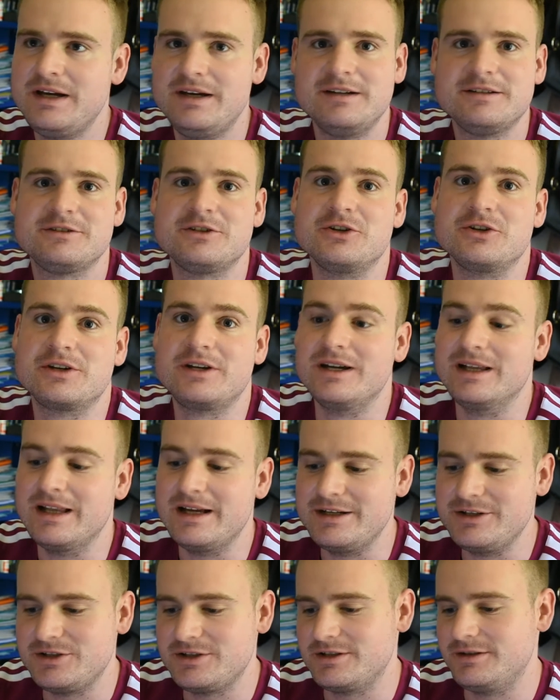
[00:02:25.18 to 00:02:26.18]

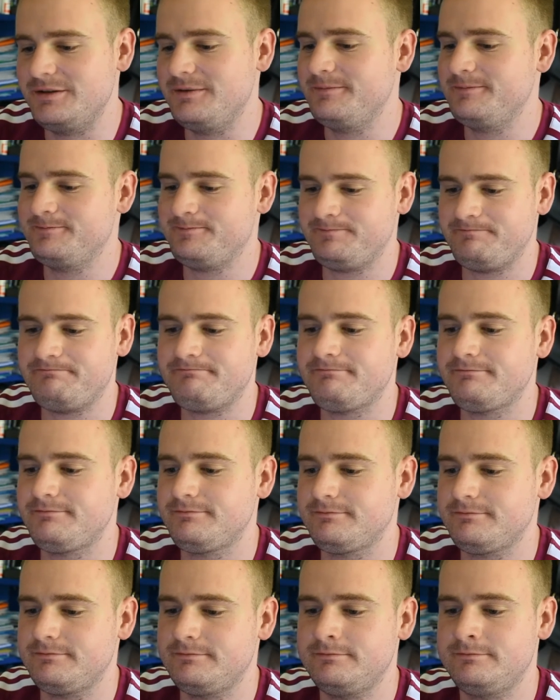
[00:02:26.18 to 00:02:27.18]
circulation.
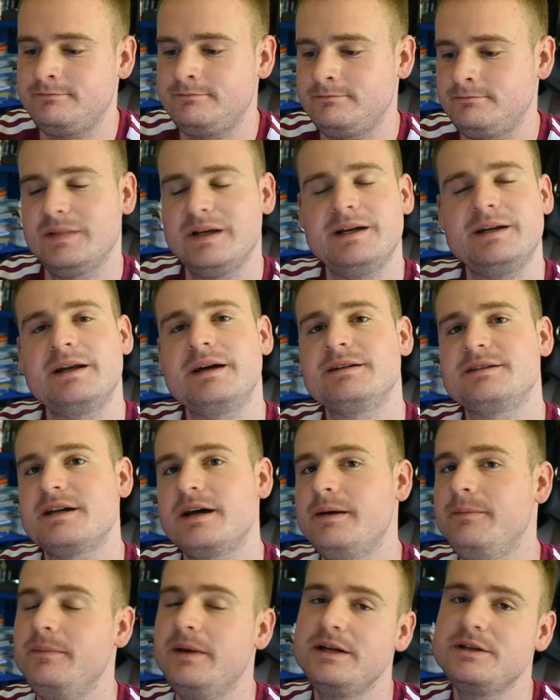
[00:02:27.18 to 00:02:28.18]
And as
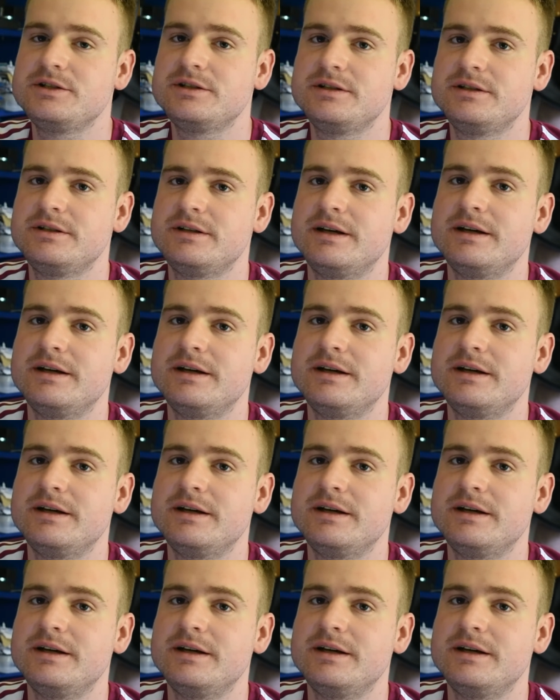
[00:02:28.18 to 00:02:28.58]
I mentioned,